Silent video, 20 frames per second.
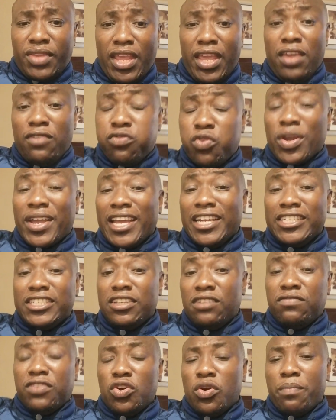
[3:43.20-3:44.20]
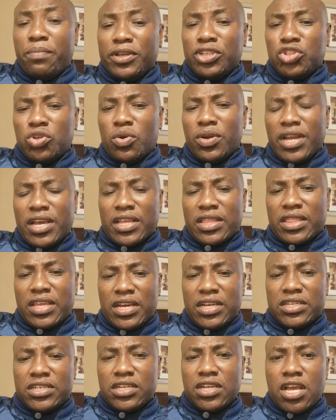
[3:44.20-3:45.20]
if we can develop a show like
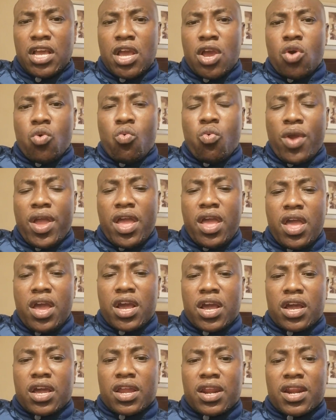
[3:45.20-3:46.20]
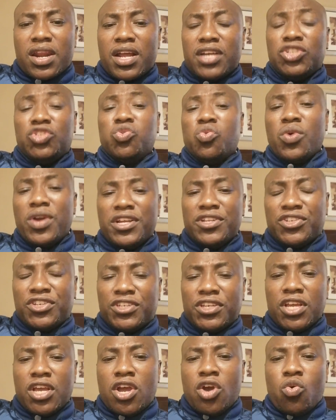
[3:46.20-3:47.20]
that where
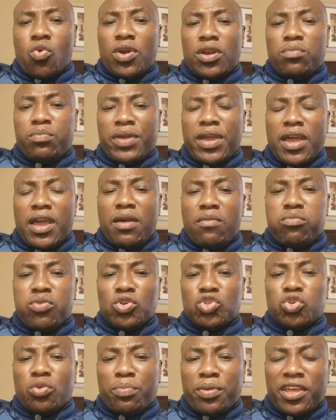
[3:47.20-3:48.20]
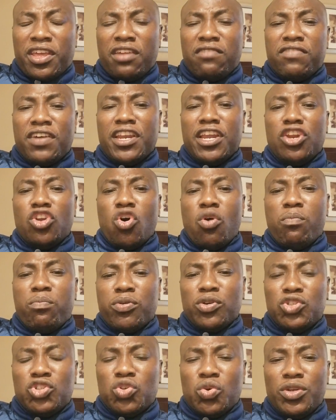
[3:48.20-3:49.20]
graduates will be able to be given an
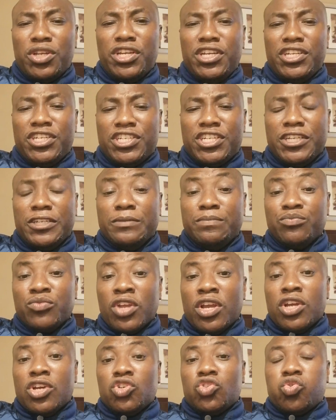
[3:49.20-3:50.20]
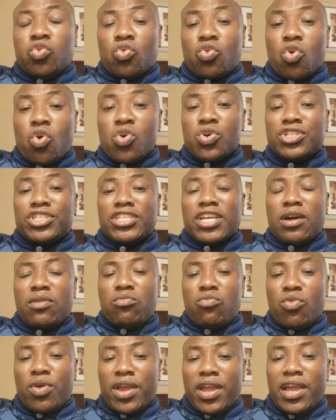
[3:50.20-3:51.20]
opportunity to go
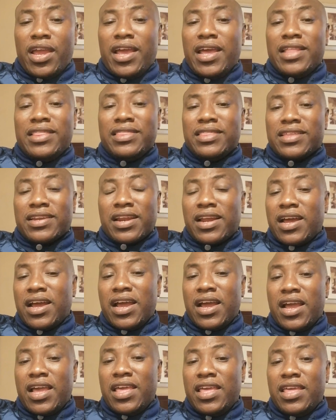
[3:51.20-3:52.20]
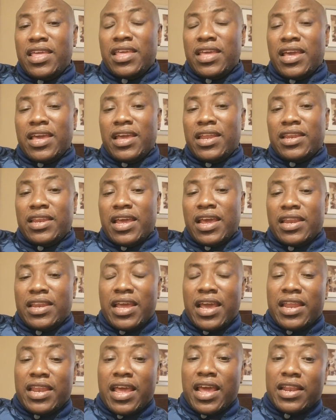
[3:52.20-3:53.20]
somewhere and try and, and,
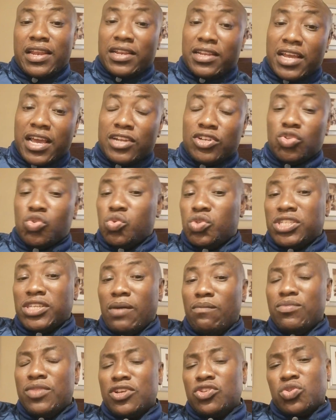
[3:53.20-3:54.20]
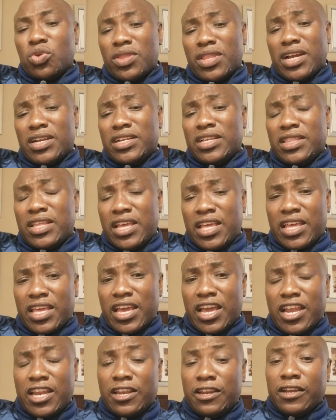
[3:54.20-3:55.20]
and, and, and do something so that they
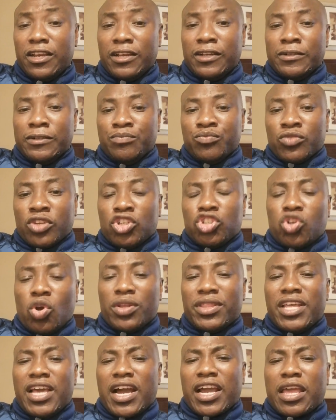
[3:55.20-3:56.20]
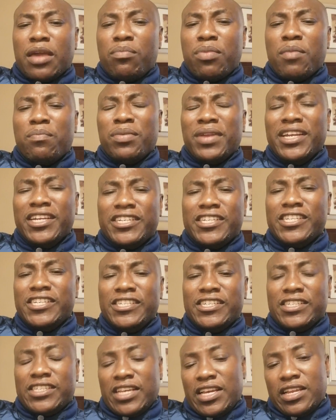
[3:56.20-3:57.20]
can show their
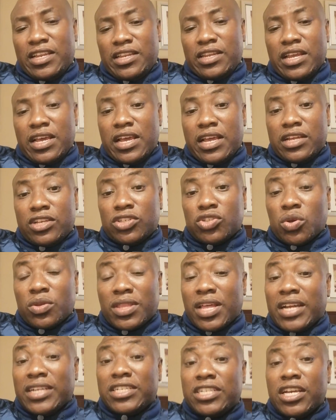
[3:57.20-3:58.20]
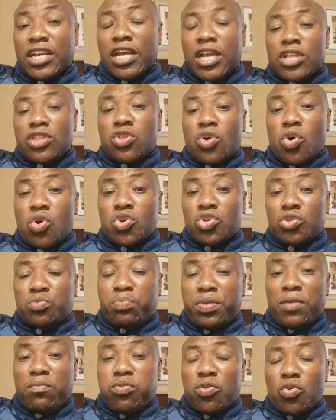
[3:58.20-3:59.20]
capabilities and uh, so that those
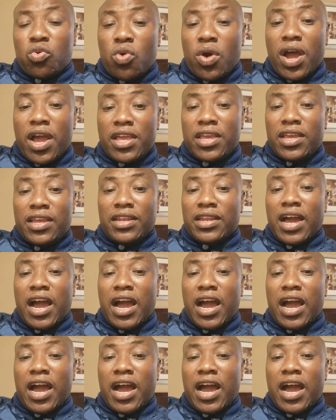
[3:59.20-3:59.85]
people who are in